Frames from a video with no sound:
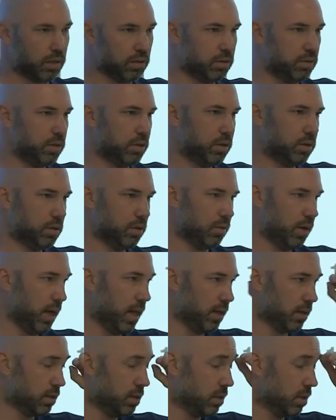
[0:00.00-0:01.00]
so
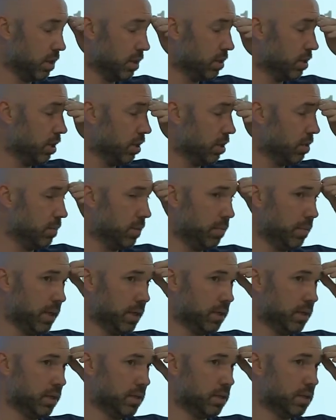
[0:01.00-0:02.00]
Alex is going to talk a bit about
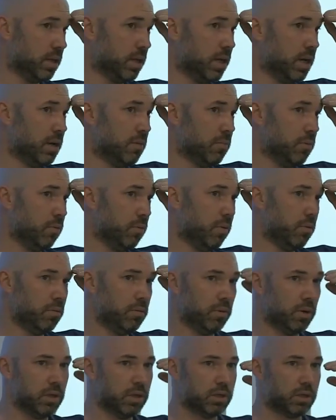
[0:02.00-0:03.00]
this. But what we
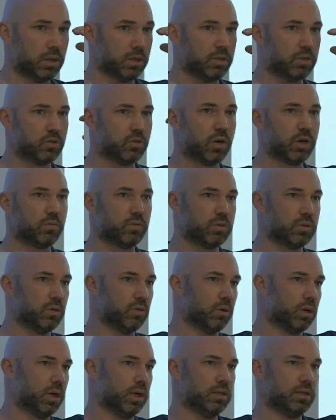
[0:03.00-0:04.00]
wanted to construct was an
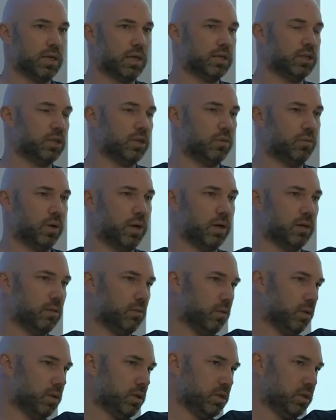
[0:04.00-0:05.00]
organization where there
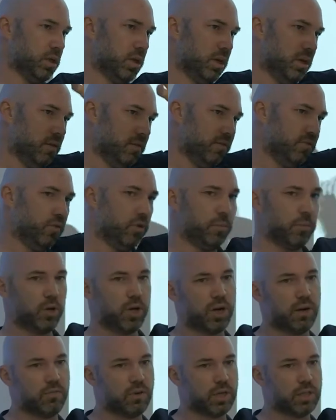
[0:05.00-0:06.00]
was formal
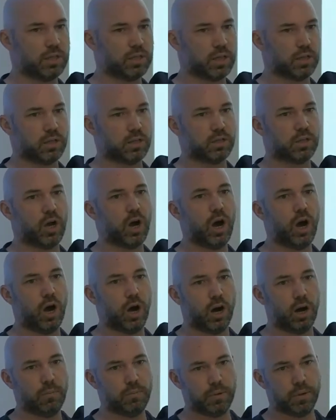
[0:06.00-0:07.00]
governance at the
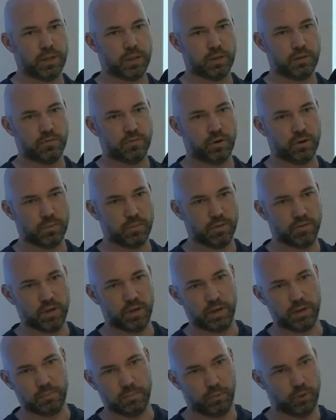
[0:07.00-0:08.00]
top in the form of
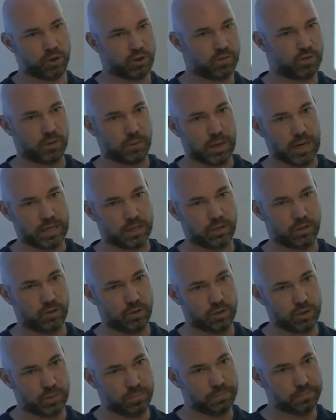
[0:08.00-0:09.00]
a board of
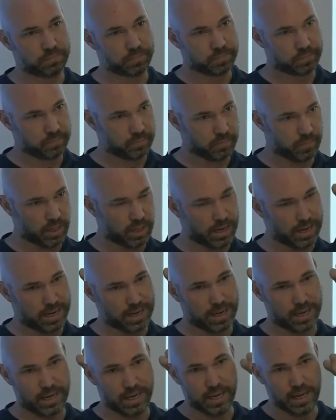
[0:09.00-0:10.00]
directors and
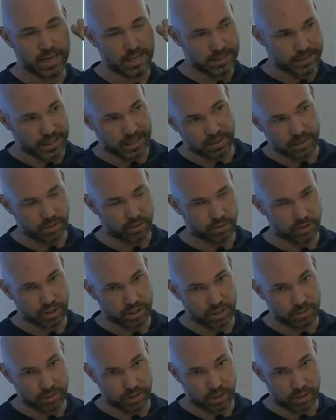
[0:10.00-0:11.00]
a technical
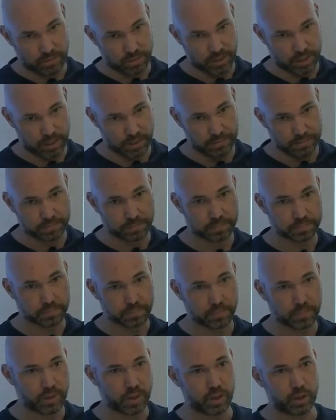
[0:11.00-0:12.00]
steering committee,
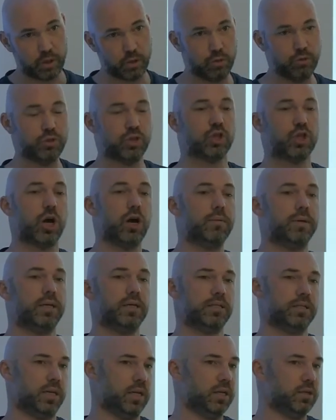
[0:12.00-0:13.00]
whose job it is
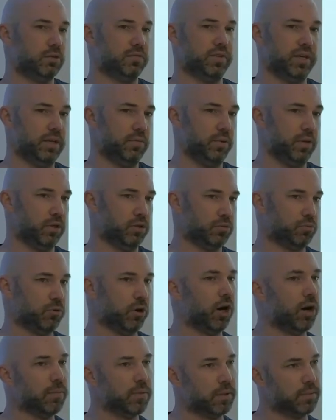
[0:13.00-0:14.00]
to intervene when there's
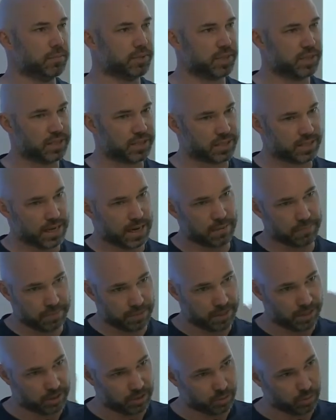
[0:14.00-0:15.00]
problems and stamp
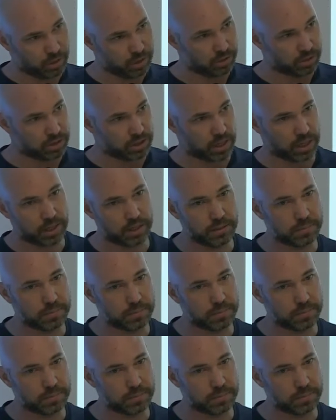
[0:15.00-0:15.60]
things when they're done.